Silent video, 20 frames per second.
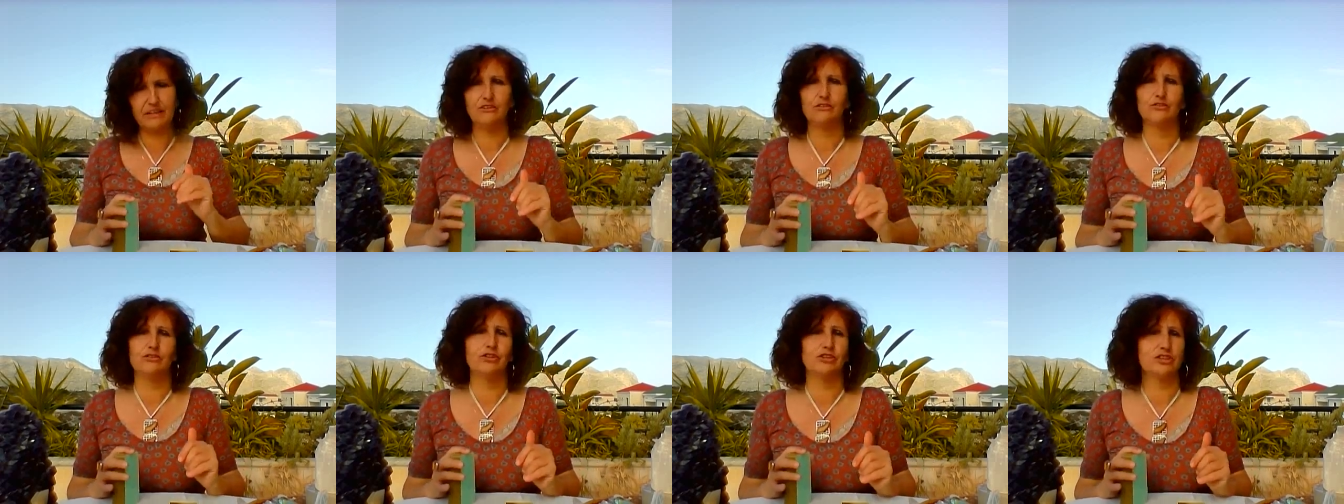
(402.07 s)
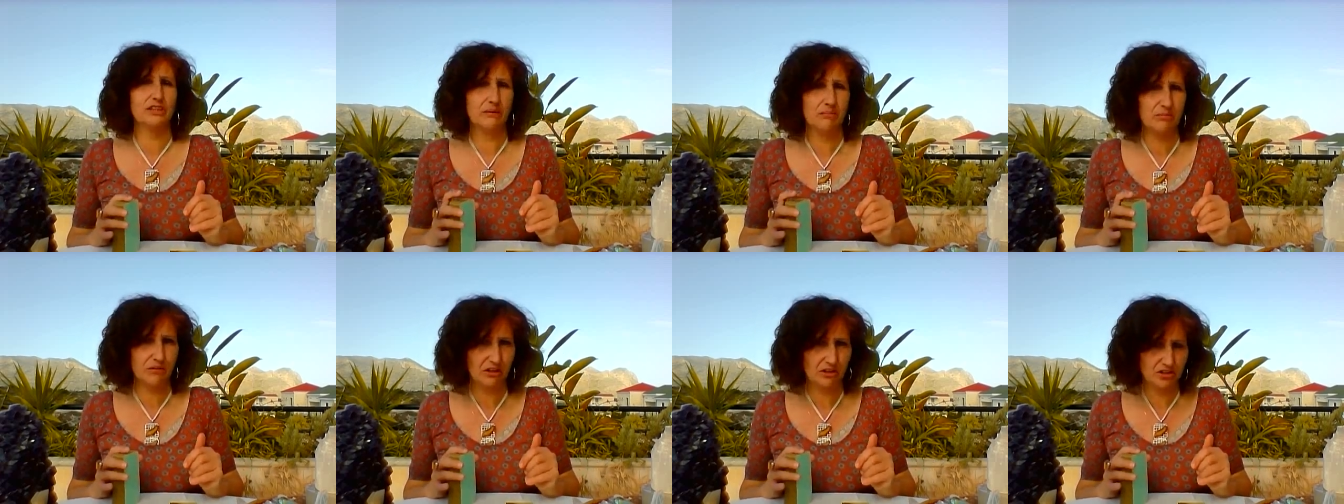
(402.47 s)
into the
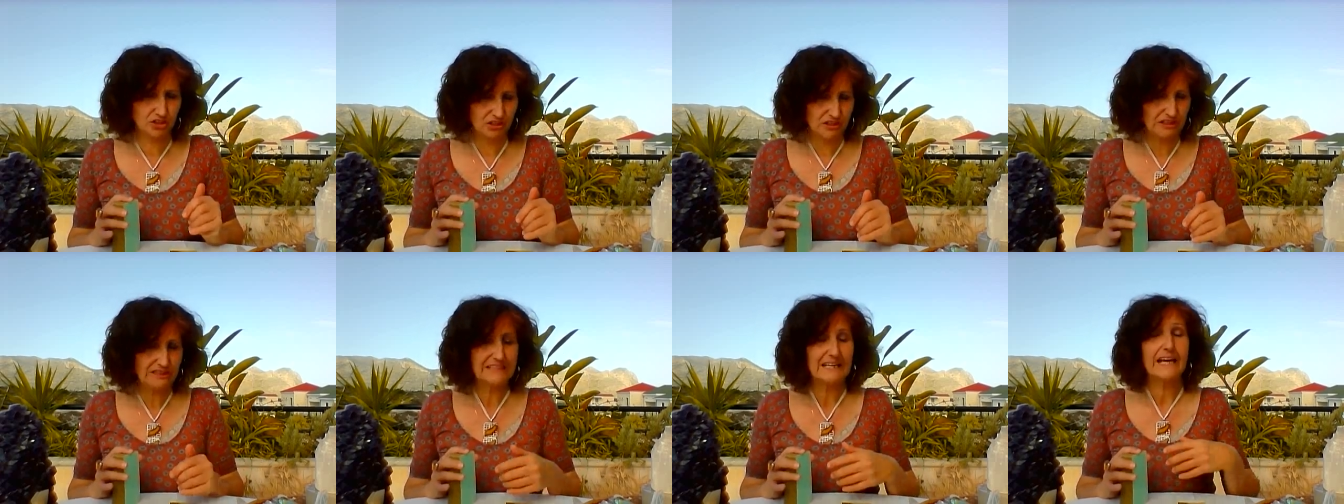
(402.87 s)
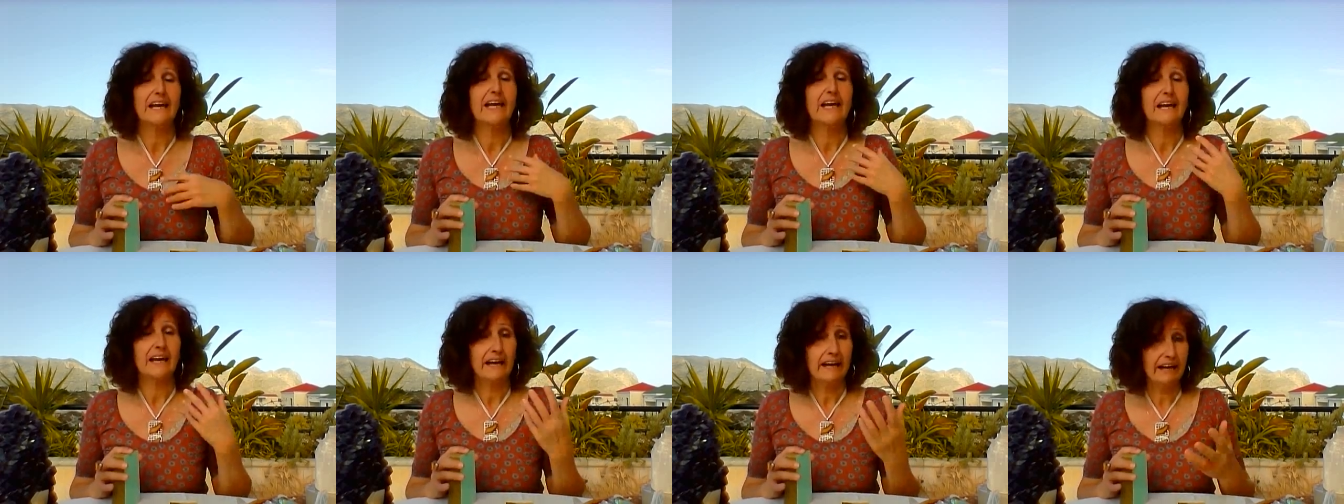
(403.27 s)
subconscious
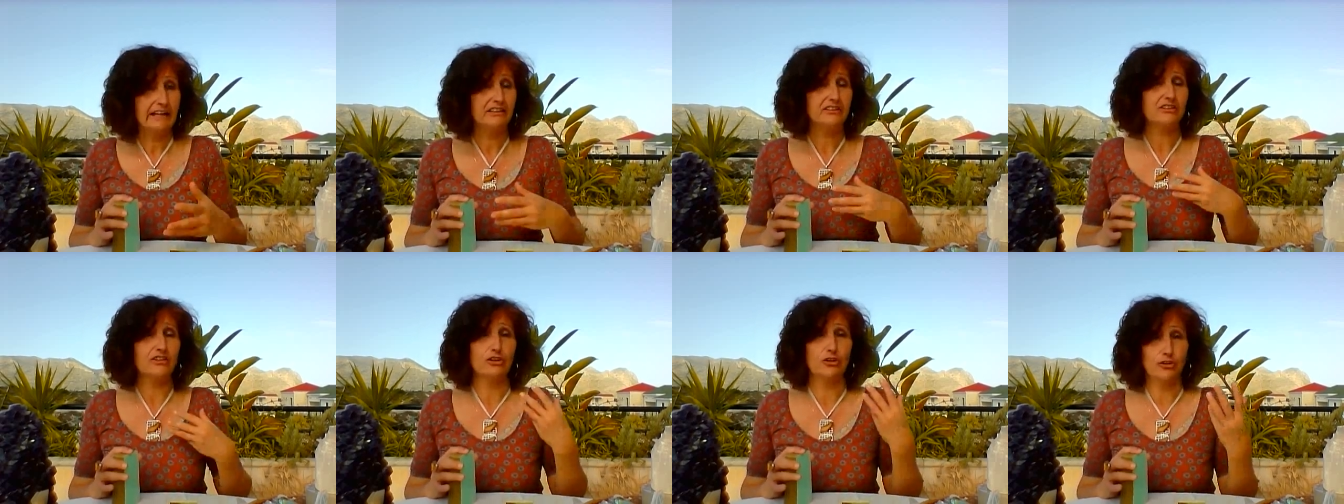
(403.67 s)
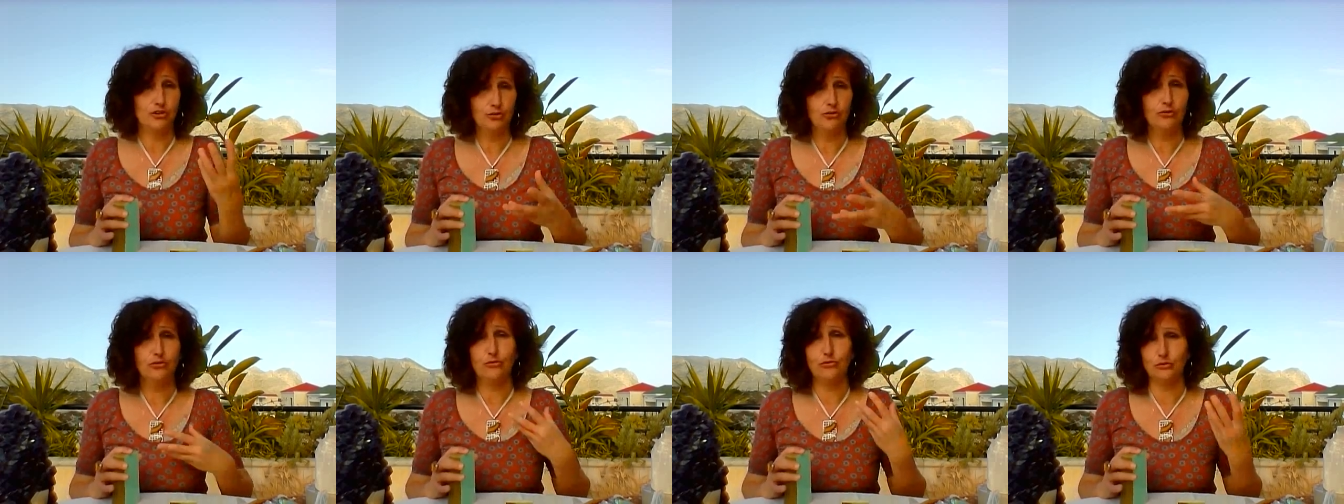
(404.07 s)
and
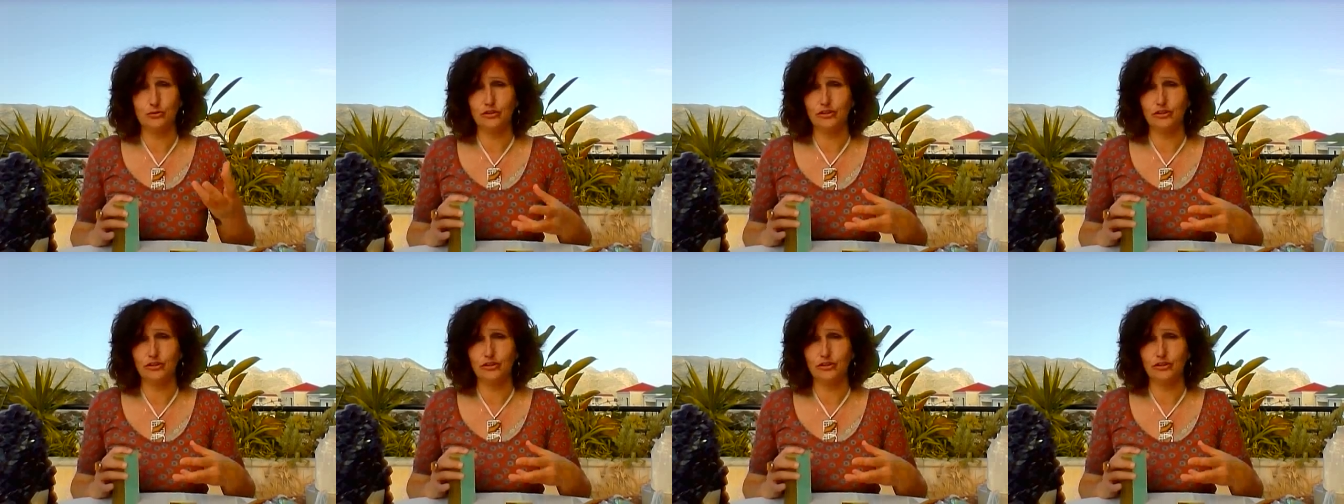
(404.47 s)
you